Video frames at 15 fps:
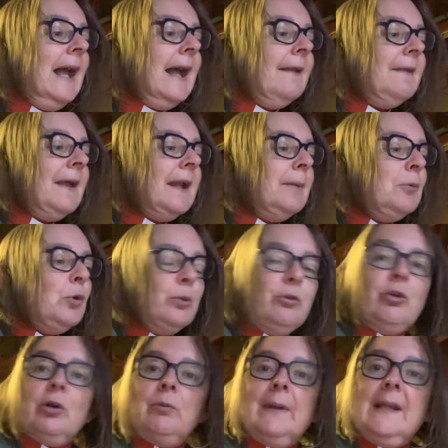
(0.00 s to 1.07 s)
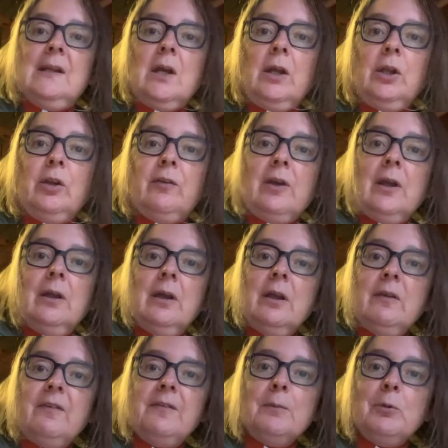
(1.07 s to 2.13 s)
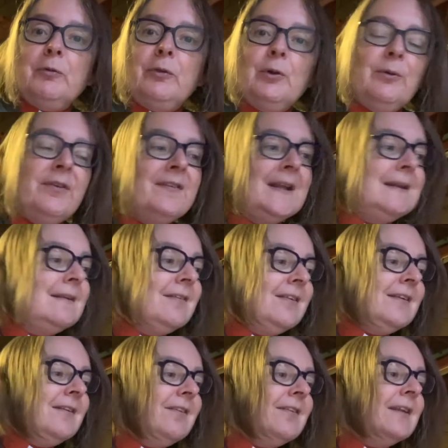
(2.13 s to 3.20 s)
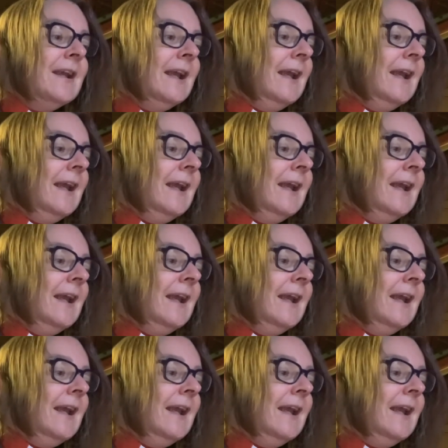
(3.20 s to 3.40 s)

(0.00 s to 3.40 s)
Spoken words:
And then I'm going to read out some of those sentences